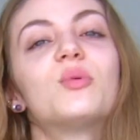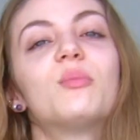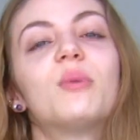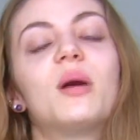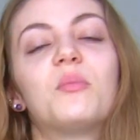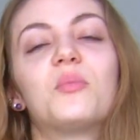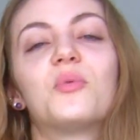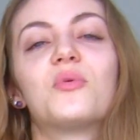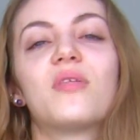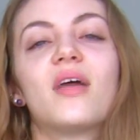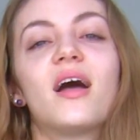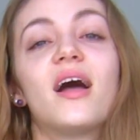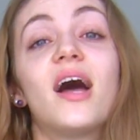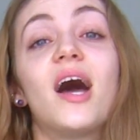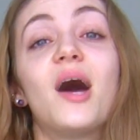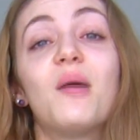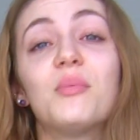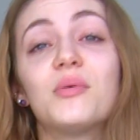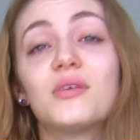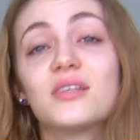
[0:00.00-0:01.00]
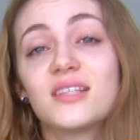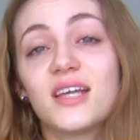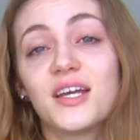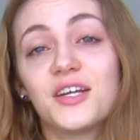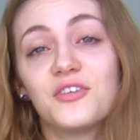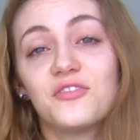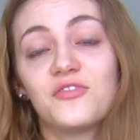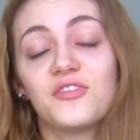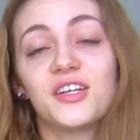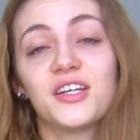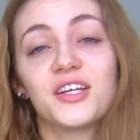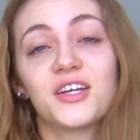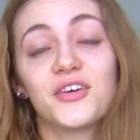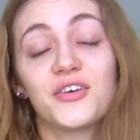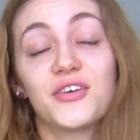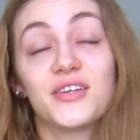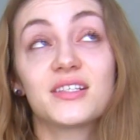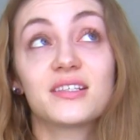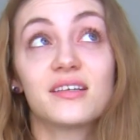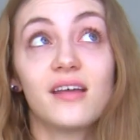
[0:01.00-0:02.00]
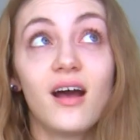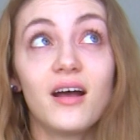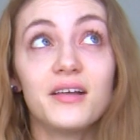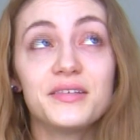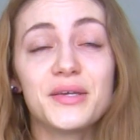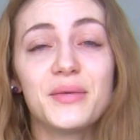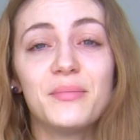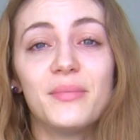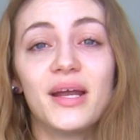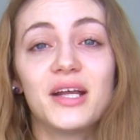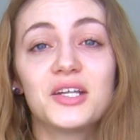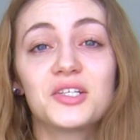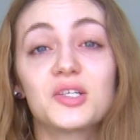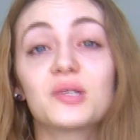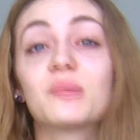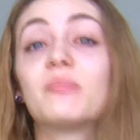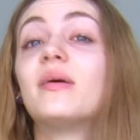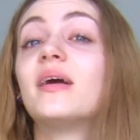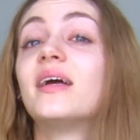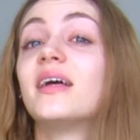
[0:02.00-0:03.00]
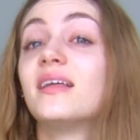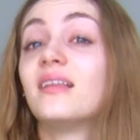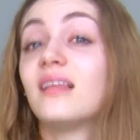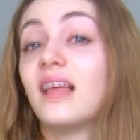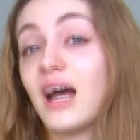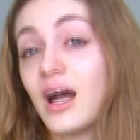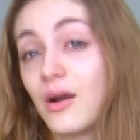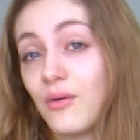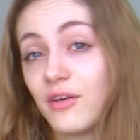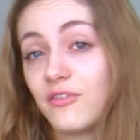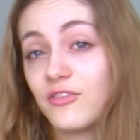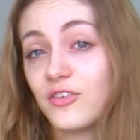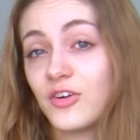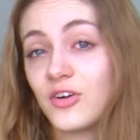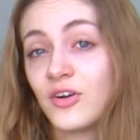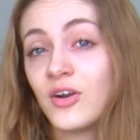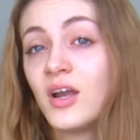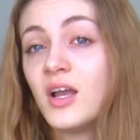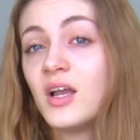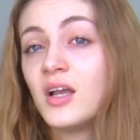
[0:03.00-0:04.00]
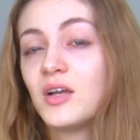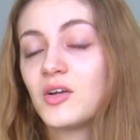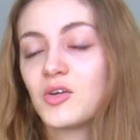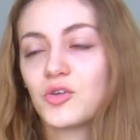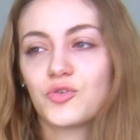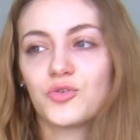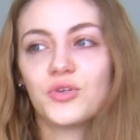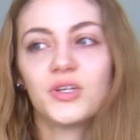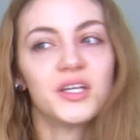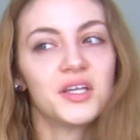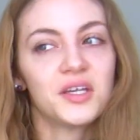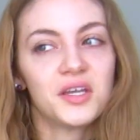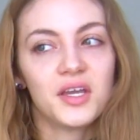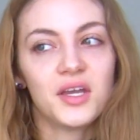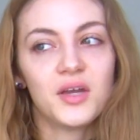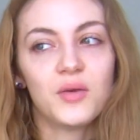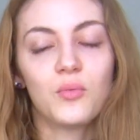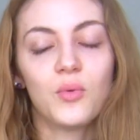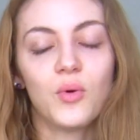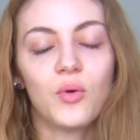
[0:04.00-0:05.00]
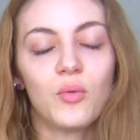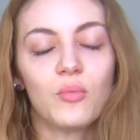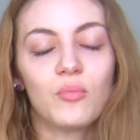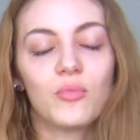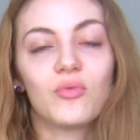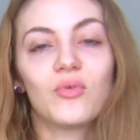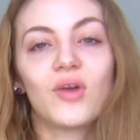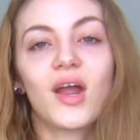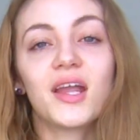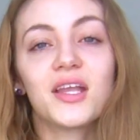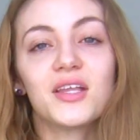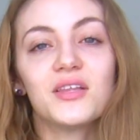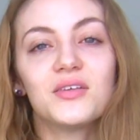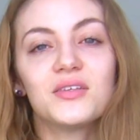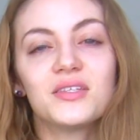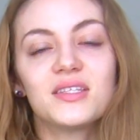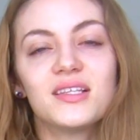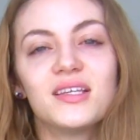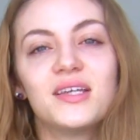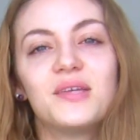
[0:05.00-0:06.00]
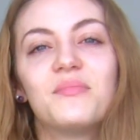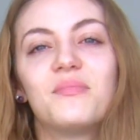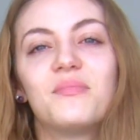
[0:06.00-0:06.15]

remember that apple cider vinegar is not a magic pill, however, drinking it won't miraculously